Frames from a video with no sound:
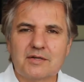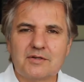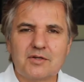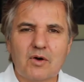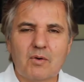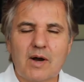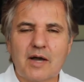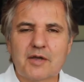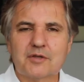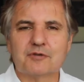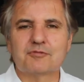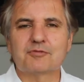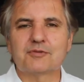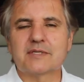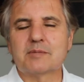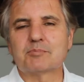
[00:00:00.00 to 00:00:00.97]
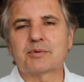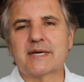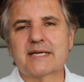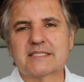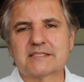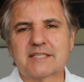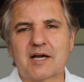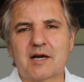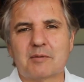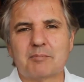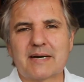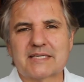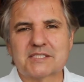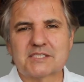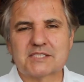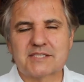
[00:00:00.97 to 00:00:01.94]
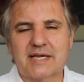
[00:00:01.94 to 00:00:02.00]
know how your fleet breaks down
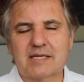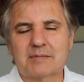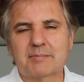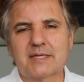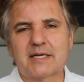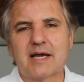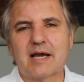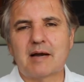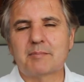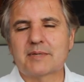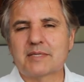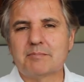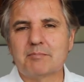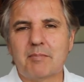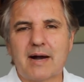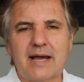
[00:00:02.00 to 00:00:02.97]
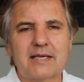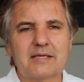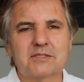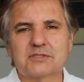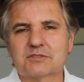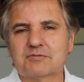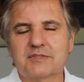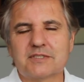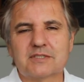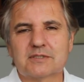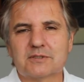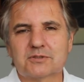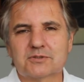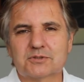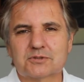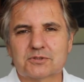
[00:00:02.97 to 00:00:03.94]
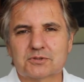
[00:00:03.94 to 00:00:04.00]
by segment, how many miles
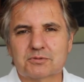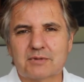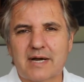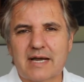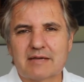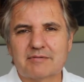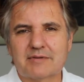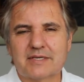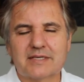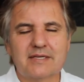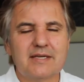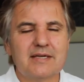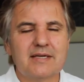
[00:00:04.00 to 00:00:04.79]
vehicles are driving